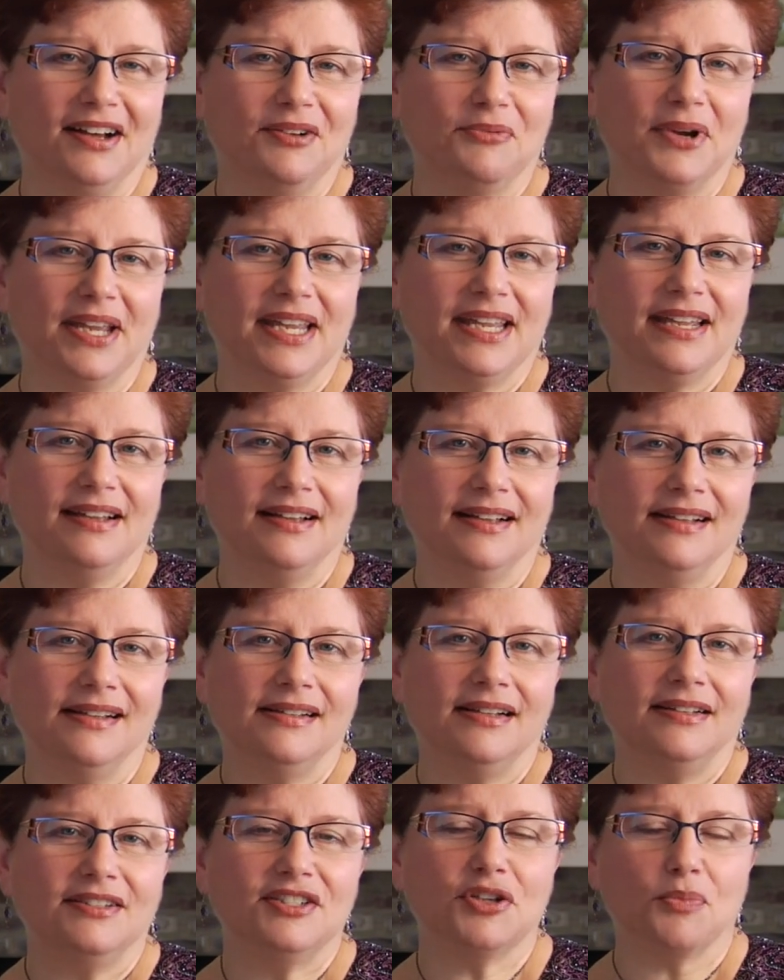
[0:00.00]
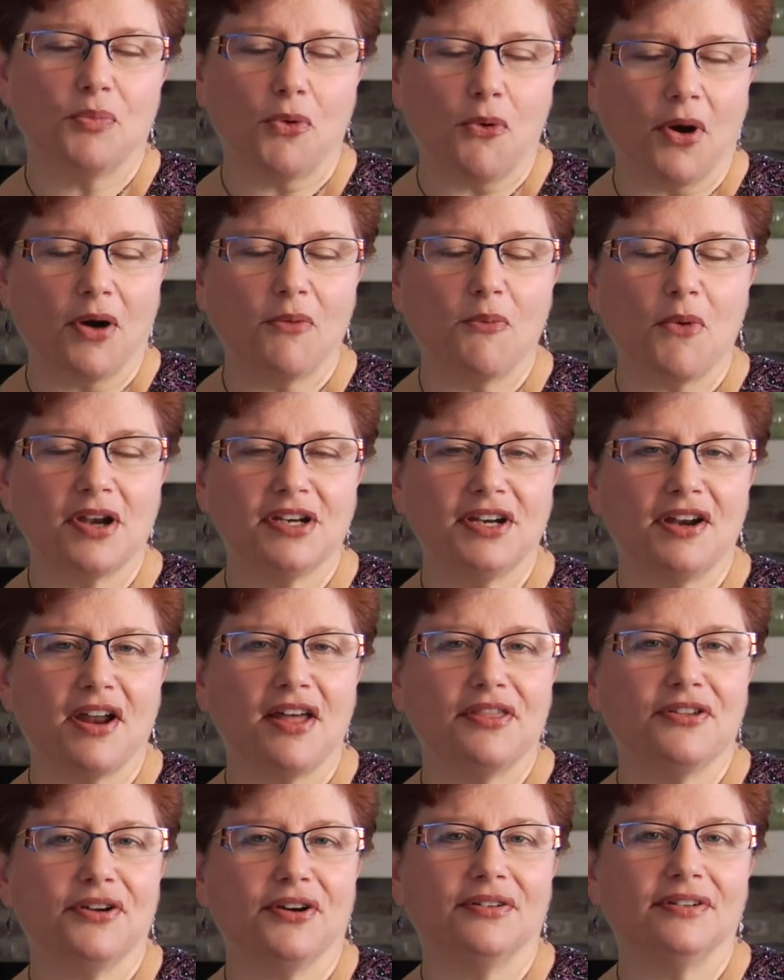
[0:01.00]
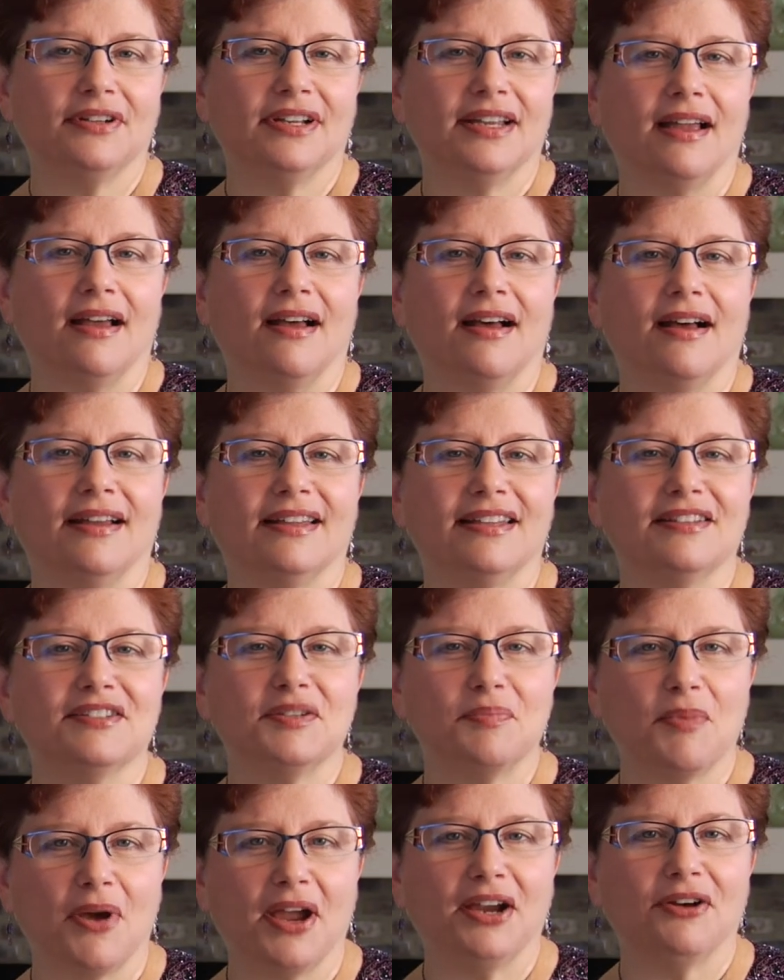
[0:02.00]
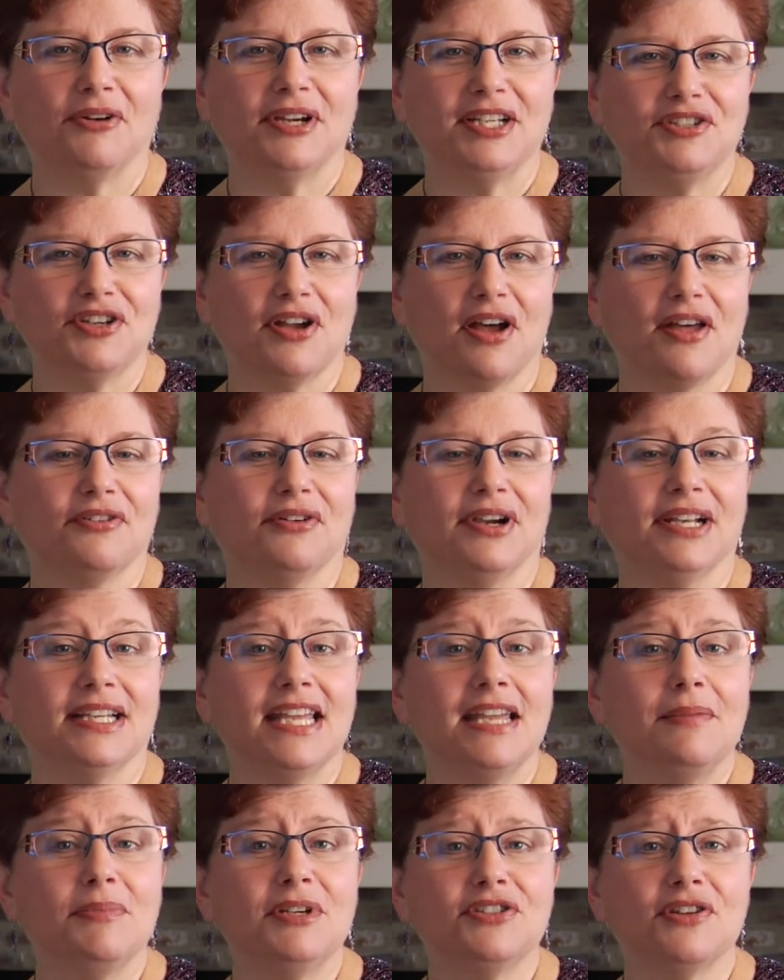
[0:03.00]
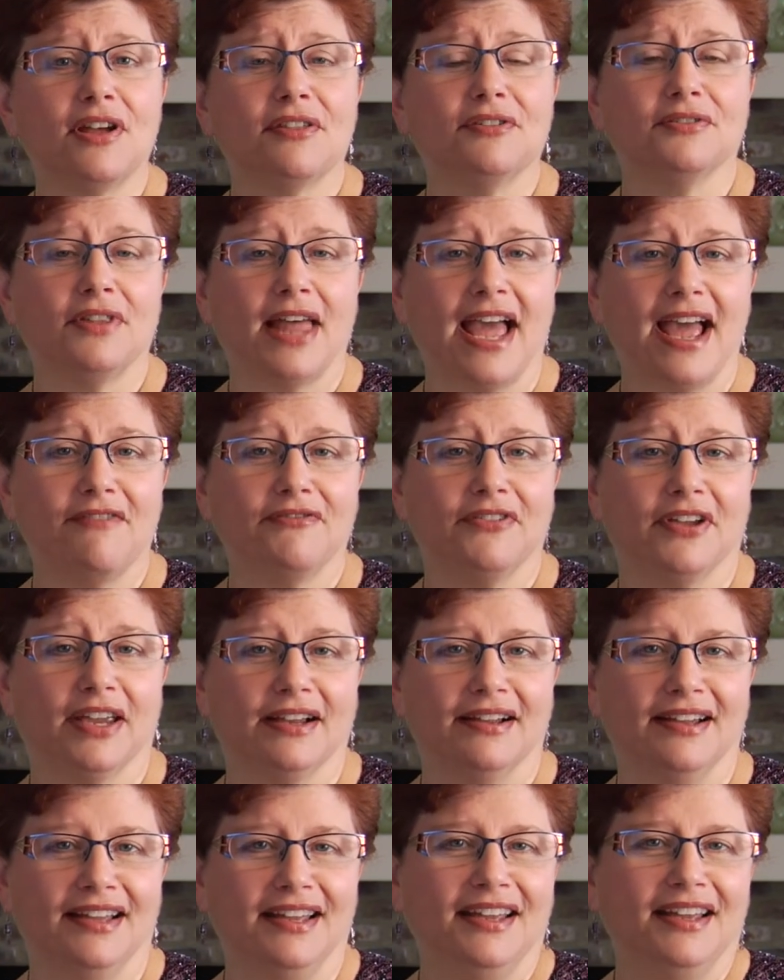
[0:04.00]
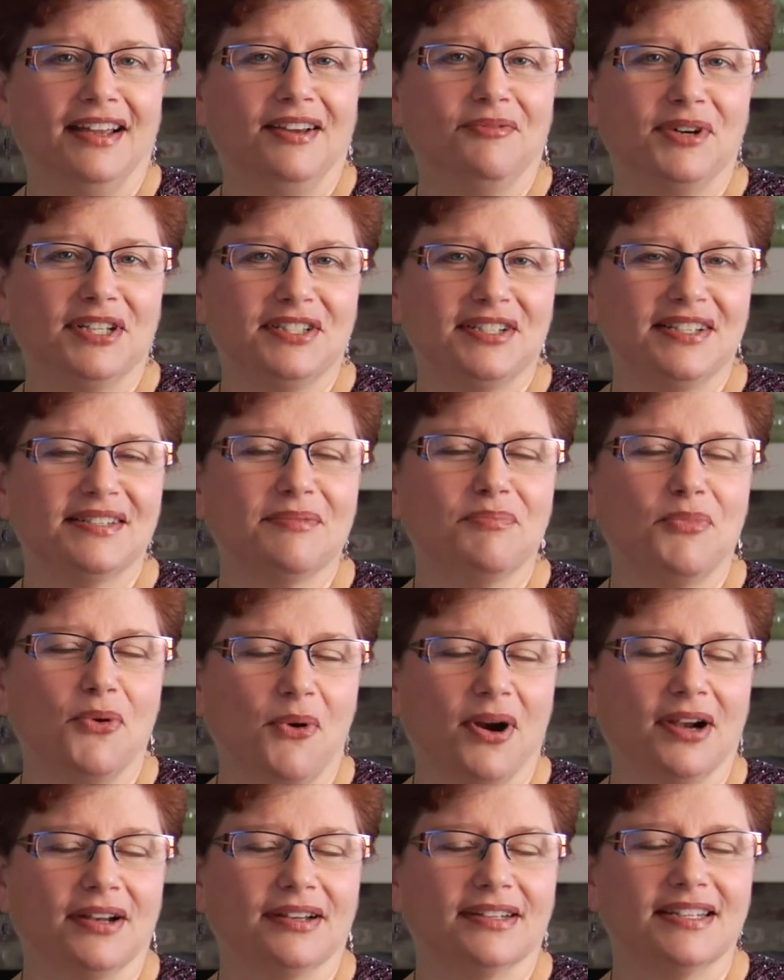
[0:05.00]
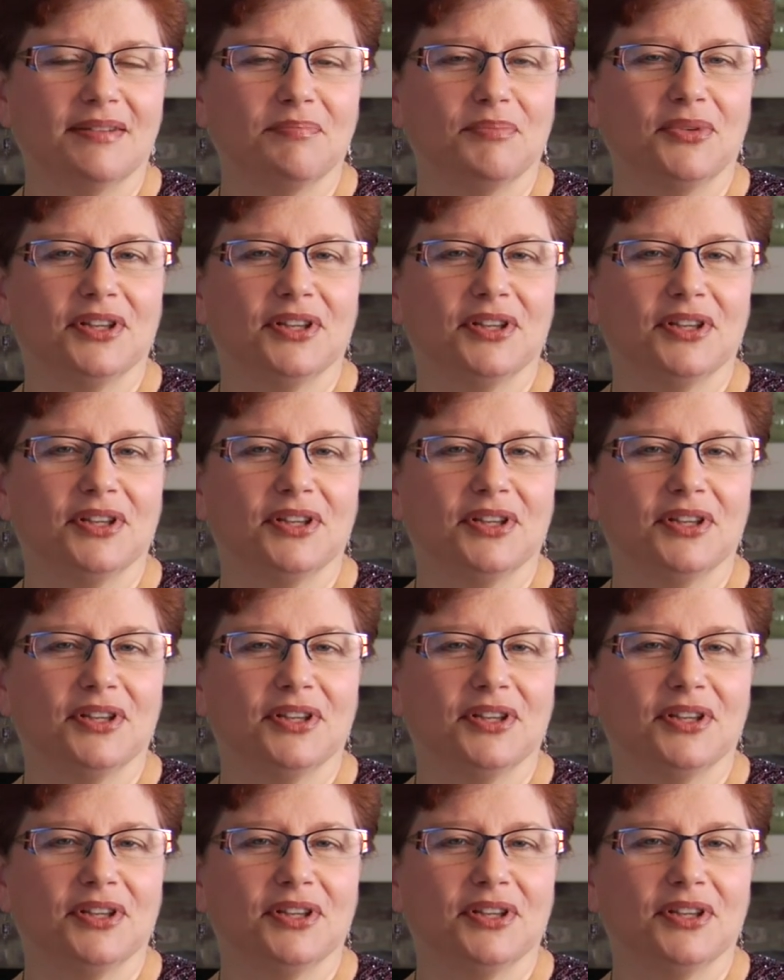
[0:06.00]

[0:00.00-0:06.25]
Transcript: We support one another, inspire each other, and keep each other laughing, which is important in